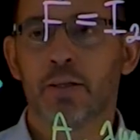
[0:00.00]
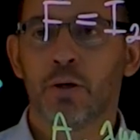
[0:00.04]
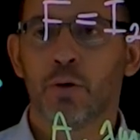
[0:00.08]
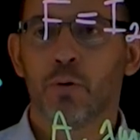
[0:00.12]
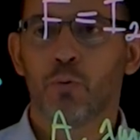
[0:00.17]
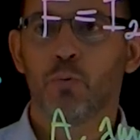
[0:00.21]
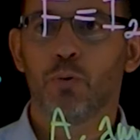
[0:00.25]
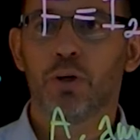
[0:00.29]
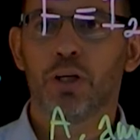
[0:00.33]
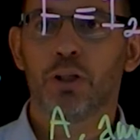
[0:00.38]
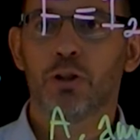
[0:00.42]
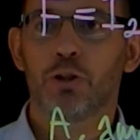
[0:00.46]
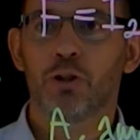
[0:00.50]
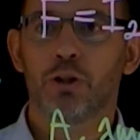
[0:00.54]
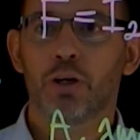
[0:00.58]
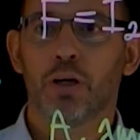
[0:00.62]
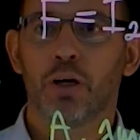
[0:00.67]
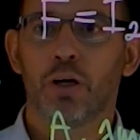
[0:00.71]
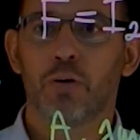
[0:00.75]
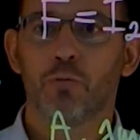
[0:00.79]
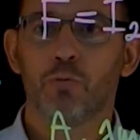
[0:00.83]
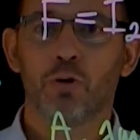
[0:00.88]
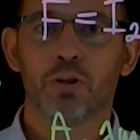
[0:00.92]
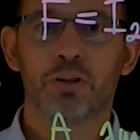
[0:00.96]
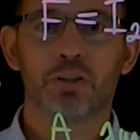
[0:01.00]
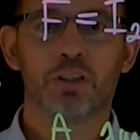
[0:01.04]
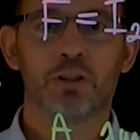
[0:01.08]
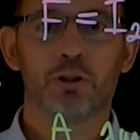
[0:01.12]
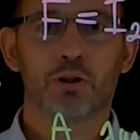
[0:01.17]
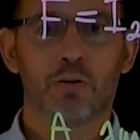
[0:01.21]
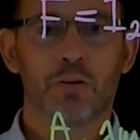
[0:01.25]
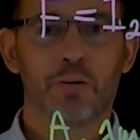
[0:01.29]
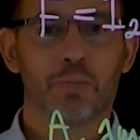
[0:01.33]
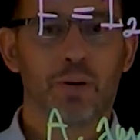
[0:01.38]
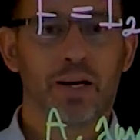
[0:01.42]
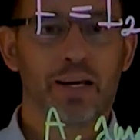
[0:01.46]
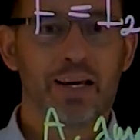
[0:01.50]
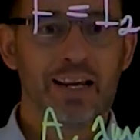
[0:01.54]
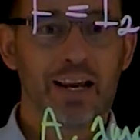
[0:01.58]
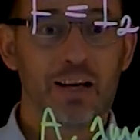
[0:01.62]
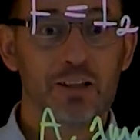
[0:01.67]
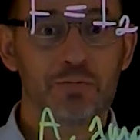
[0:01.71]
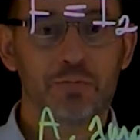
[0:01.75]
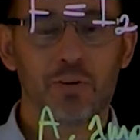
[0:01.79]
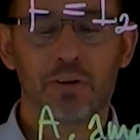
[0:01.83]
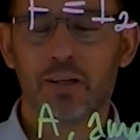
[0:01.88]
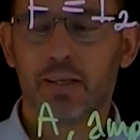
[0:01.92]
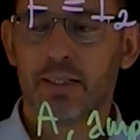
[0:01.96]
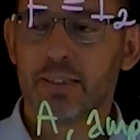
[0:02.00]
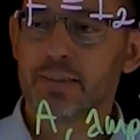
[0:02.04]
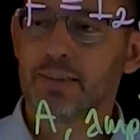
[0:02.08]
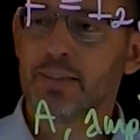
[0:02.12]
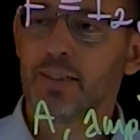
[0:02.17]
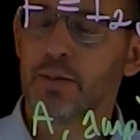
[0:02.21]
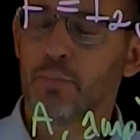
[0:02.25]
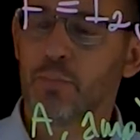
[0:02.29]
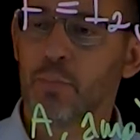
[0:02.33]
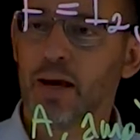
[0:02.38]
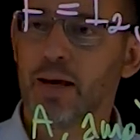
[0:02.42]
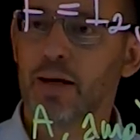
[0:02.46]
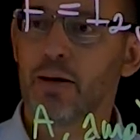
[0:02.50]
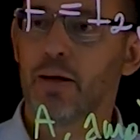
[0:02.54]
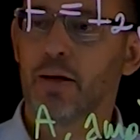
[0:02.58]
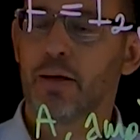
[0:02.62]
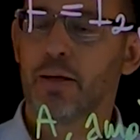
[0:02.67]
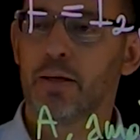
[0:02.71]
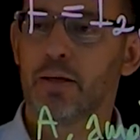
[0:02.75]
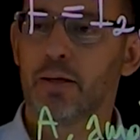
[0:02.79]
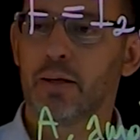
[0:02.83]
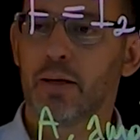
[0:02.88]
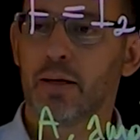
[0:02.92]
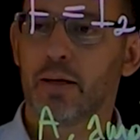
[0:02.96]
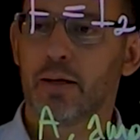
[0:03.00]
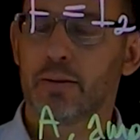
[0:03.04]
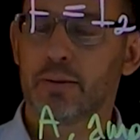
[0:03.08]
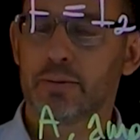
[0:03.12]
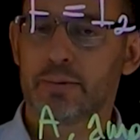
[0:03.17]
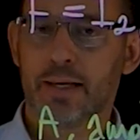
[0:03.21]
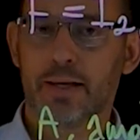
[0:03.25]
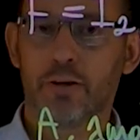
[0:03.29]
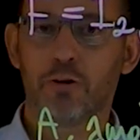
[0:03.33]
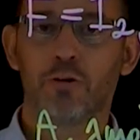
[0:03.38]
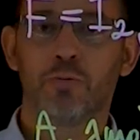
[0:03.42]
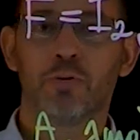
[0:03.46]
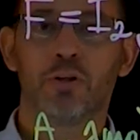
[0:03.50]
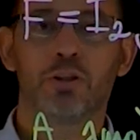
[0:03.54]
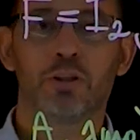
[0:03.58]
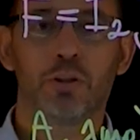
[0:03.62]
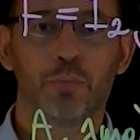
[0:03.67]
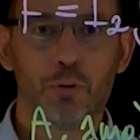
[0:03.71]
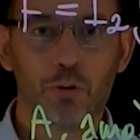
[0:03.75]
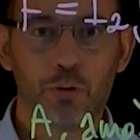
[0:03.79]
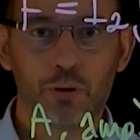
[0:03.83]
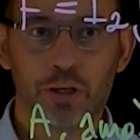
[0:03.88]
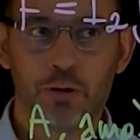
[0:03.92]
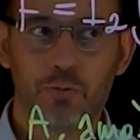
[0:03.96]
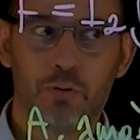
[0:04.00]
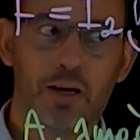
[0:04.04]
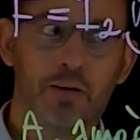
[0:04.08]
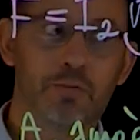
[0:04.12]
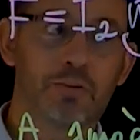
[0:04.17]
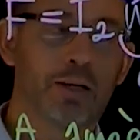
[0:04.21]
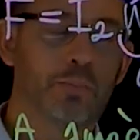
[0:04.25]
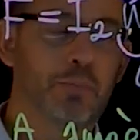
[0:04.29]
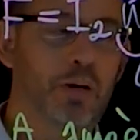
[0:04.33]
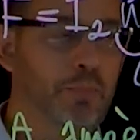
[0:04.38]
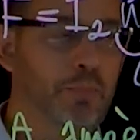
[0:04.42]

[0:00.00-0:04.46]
which was discovered by Klaus von Klitzing back in the Technical University of Munich, where I've done